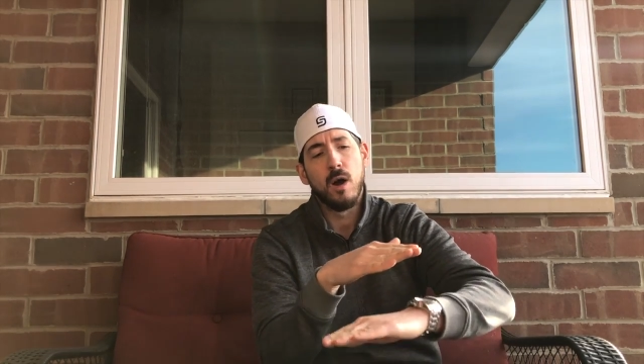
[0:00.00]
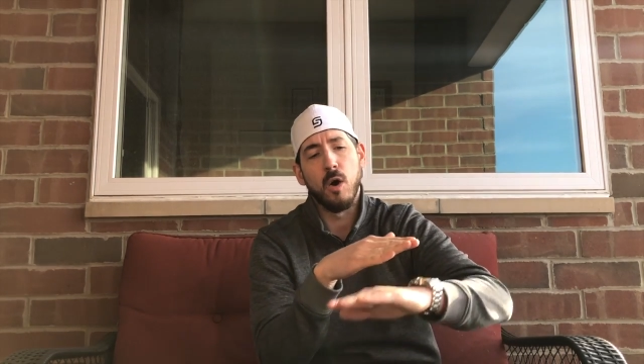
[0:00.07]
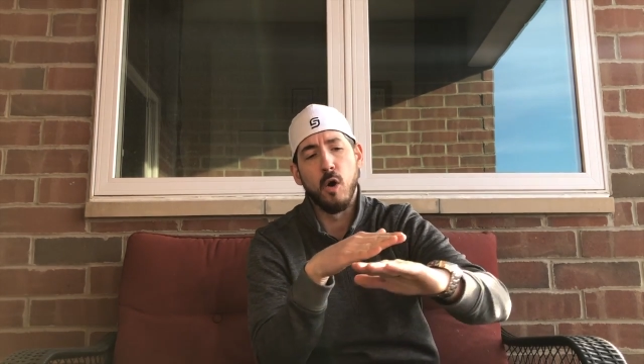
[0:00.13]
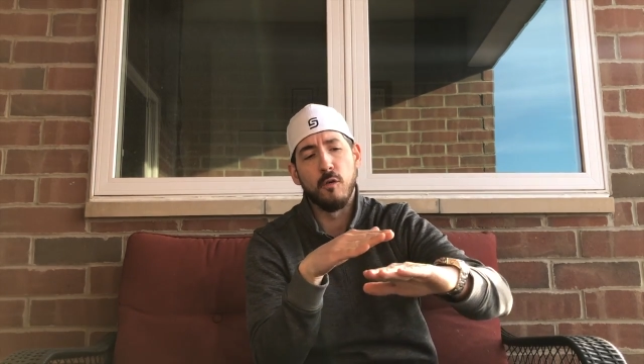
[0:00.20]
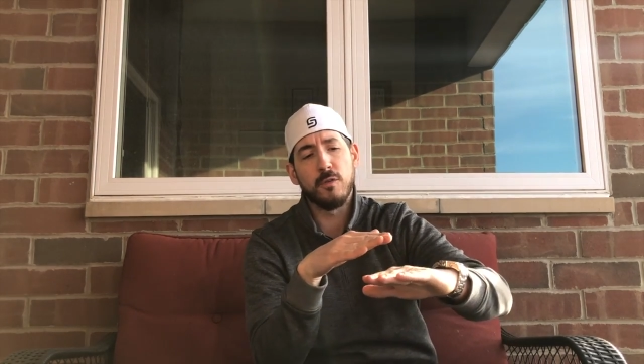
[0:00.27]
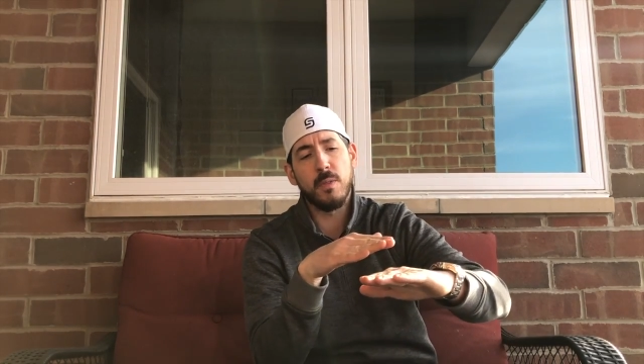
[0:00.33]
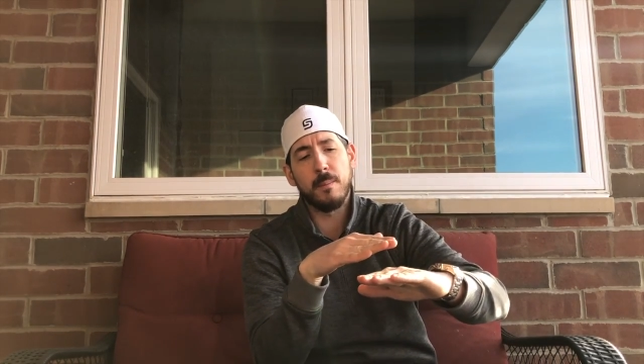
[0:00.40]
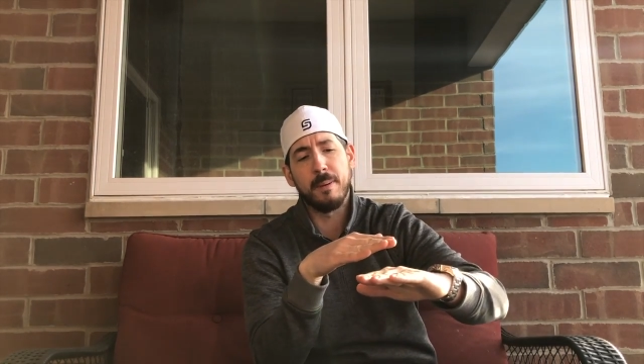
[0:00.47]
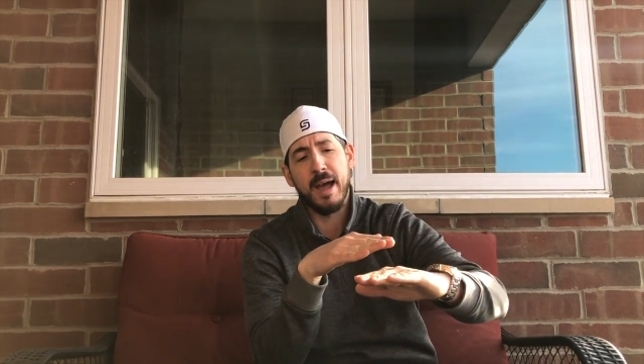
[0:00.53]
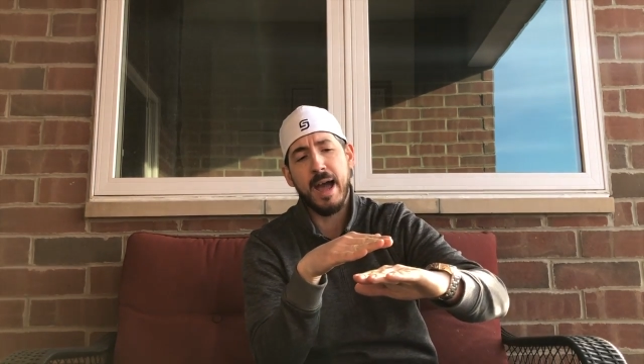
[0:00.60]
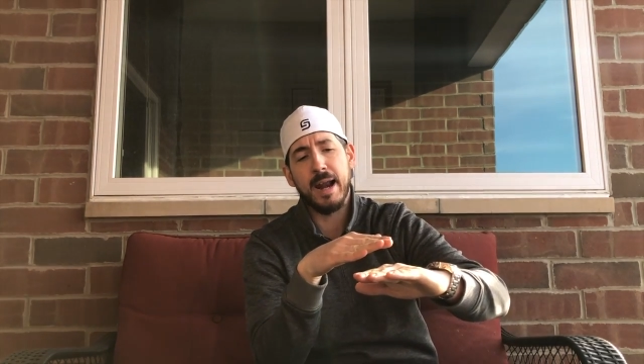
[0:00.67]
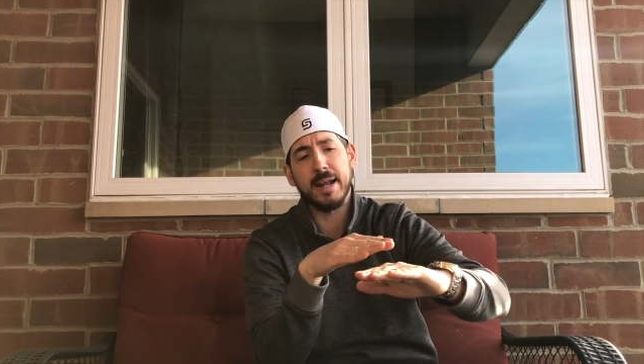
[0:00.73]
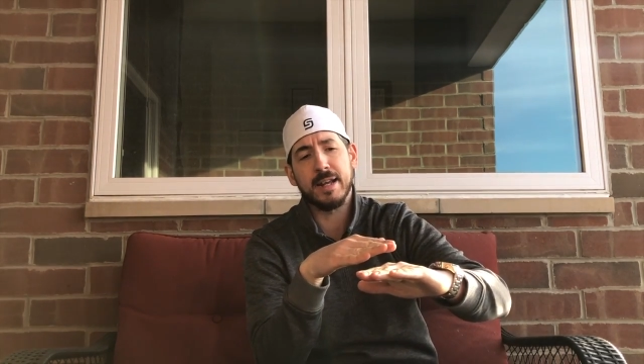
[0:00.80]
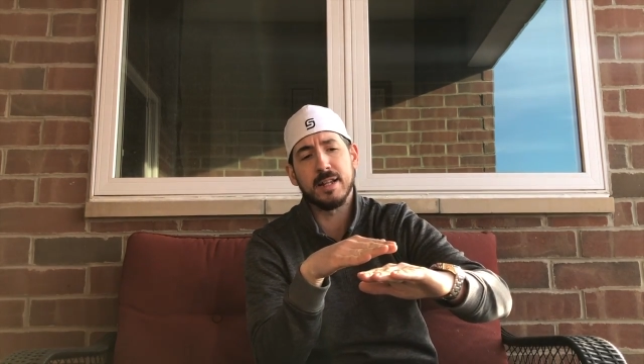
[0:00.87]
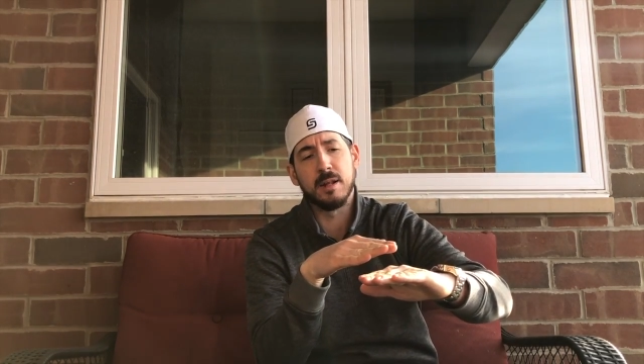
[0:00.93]
over the
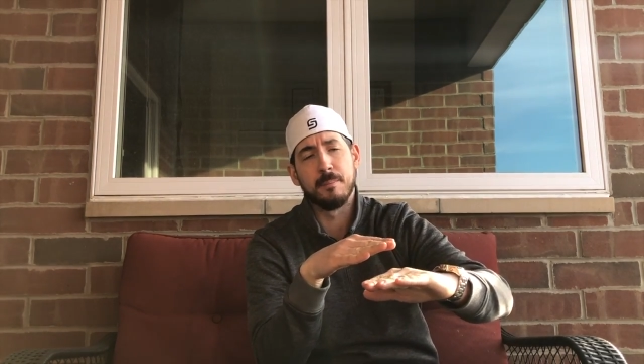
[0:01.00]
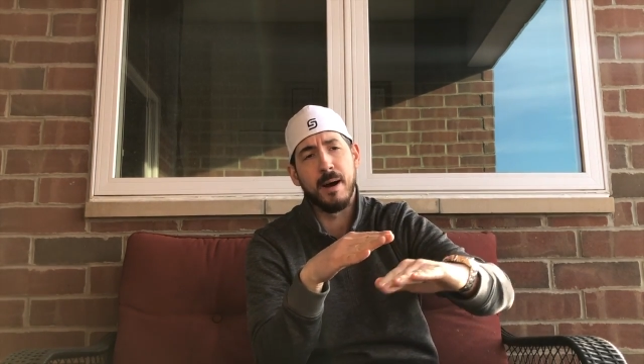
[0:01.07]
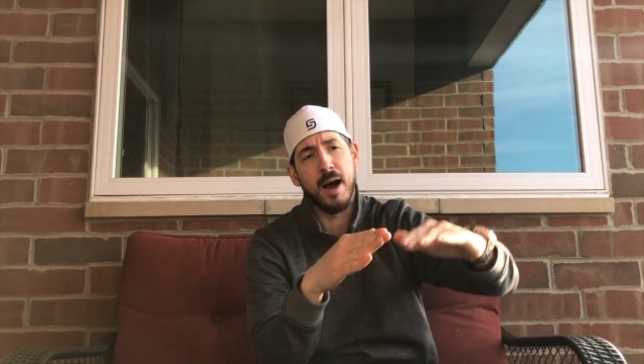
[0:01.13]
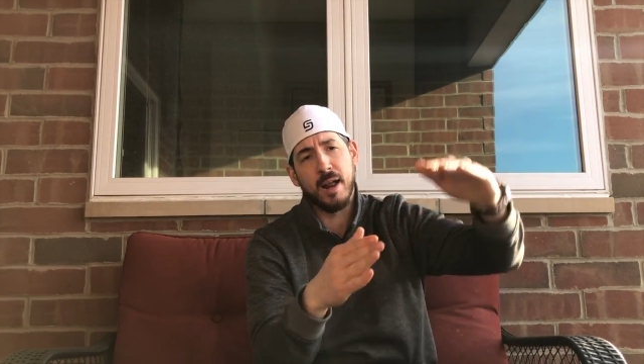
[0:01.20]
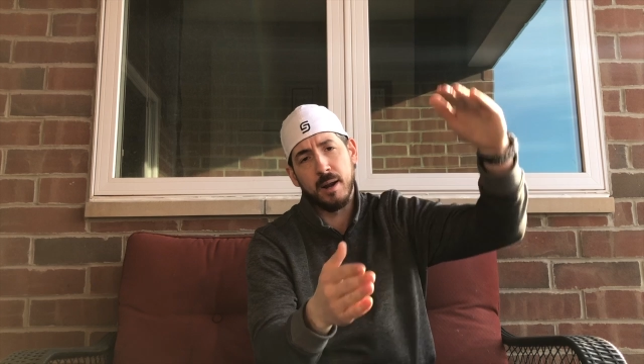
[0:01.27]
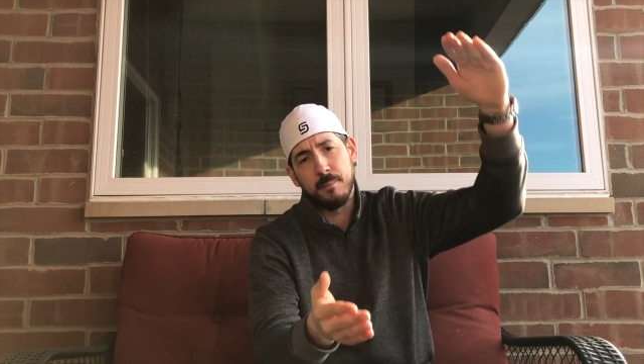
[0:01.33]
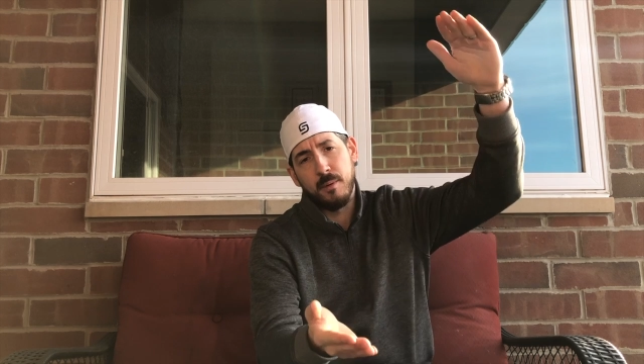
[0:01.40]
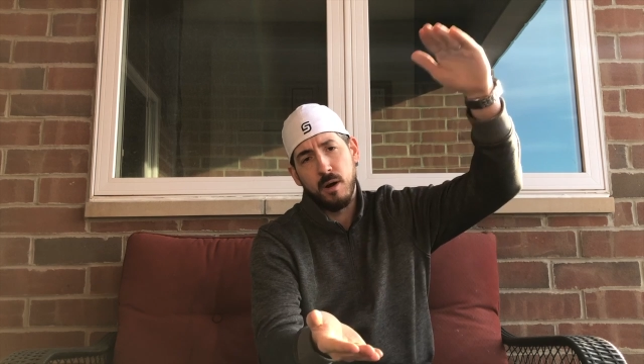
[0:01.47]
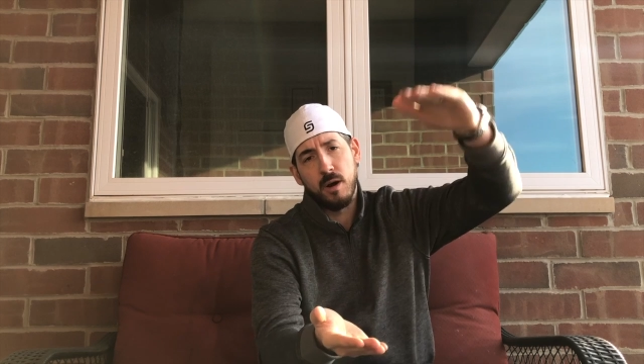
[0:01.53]
padding on the bottom,